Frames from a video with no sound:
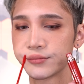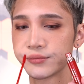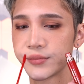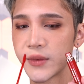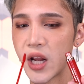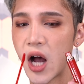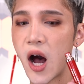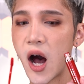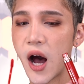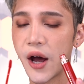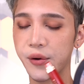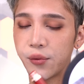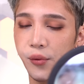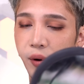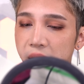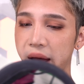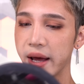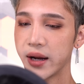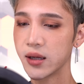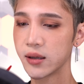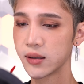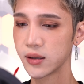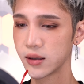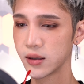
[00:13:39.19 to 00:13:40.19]
hot
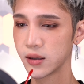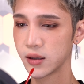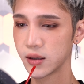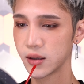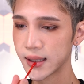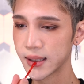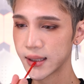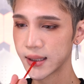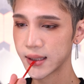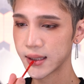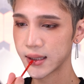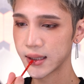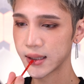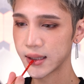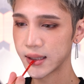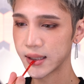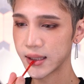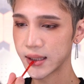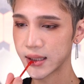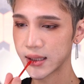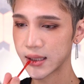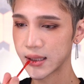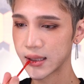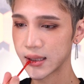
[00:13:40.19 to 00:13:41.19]
red, but
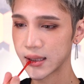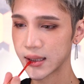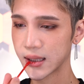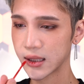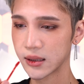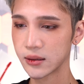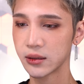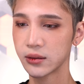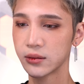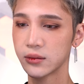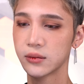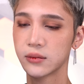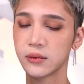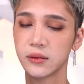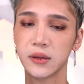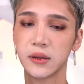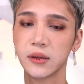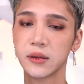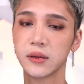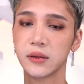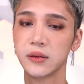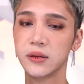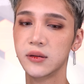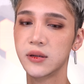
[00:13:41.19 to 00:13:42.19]
just
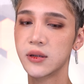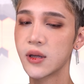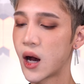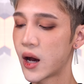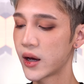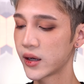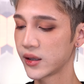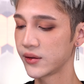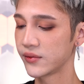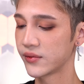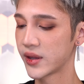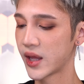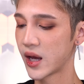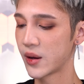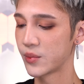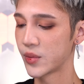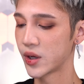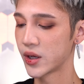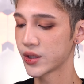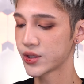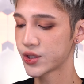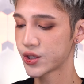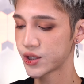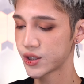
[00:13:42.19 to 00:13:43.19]
like not even that
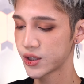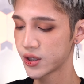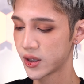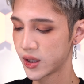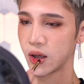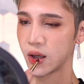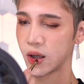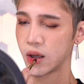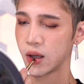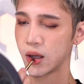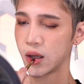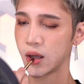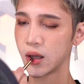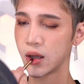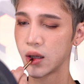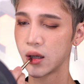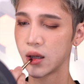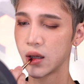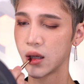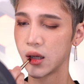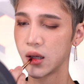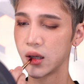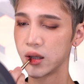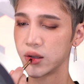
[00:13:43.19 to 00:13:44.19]
much.
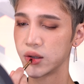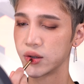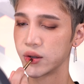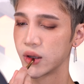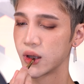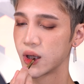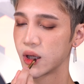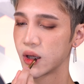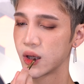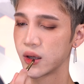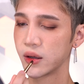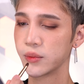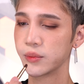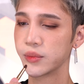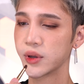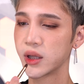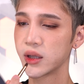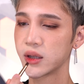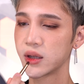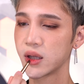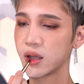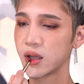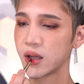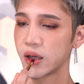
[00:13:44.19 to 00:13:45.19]
And
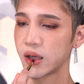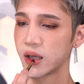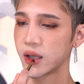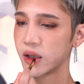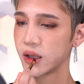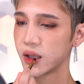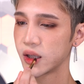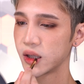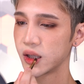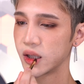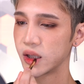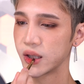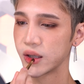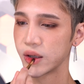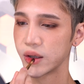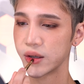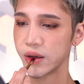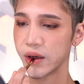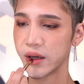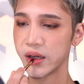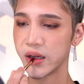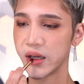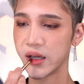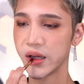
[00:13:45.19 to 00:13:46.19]
blending that in a
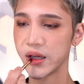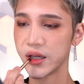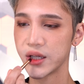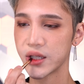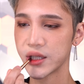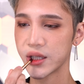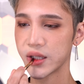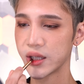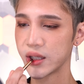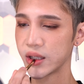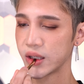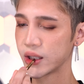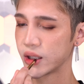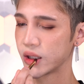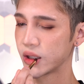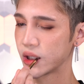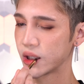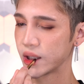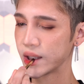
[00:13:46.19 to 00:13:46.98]
gradation.